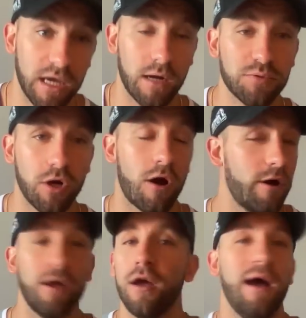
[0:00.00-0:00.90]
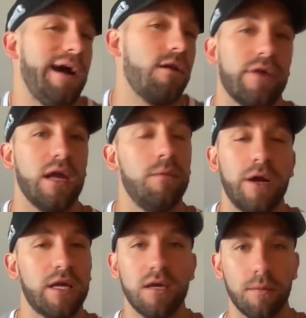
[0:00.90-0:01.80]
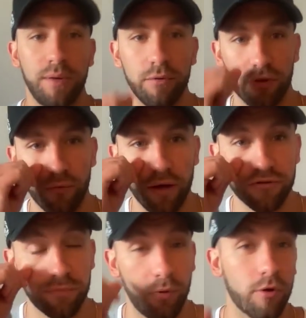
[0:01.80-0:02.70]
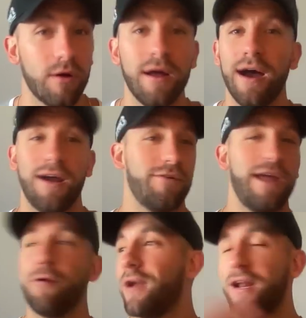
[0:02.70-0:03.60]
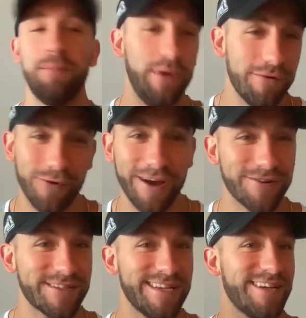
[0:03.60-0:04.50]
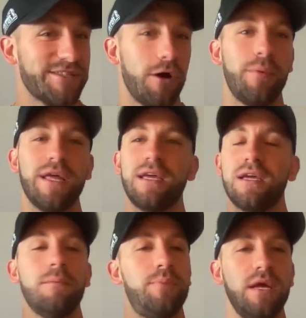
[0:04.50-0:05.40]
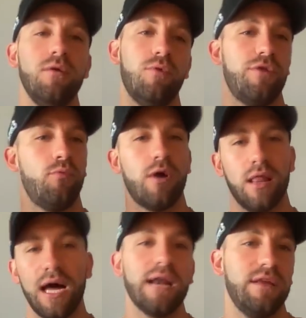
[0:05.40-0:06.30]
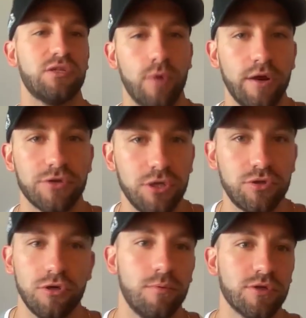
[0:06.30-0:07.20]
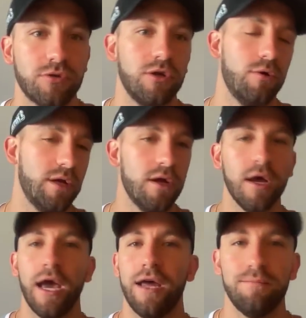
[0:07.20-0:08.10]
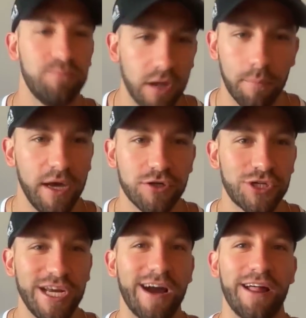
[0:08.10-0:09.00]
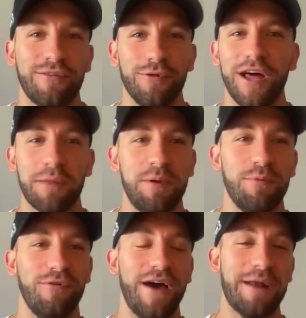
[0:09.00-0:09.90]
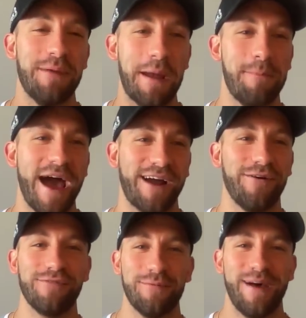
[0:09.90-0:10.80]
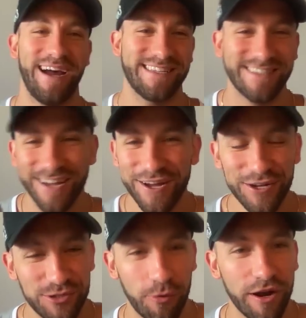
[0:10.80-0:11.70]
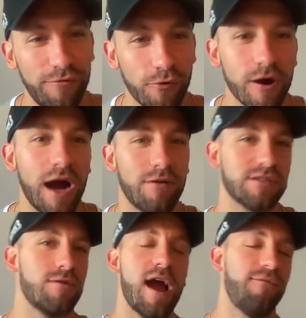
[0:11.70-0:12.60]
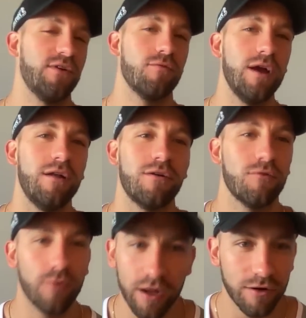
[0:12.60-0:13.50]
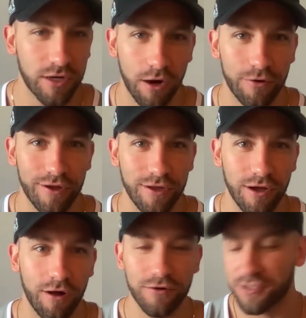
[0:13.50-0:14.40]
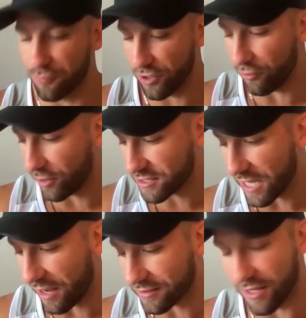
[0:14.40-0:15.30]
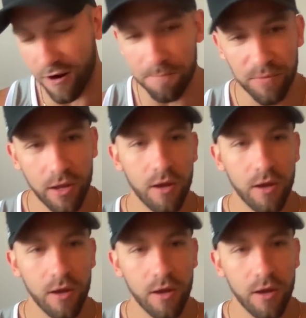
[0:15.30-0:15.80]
And I'm sorry, I don't think anybody can compete with the Raiders Report. I don't care what any beat writer says. Nobody can compete with what a lot of these Raiders YouTubers are doing. And, you know, major shout-out to a lot of people who have had my back over the past twenty-four hours. Graphic Raider, Raider Cody, y'all are some real ones out there.